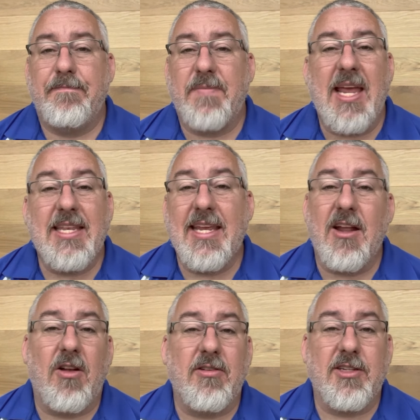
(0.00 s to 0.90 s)

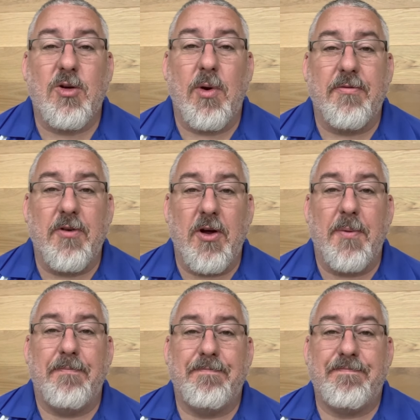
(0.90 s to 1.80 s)
$18 a square foot
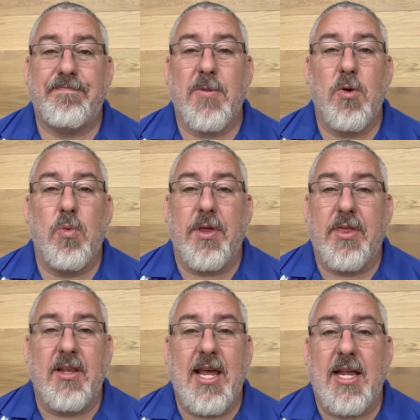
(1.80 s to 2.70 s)
with
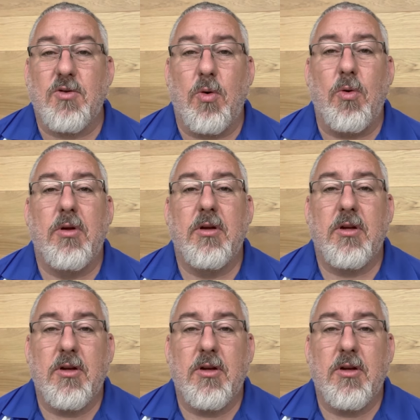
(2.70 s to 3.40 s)
a natural,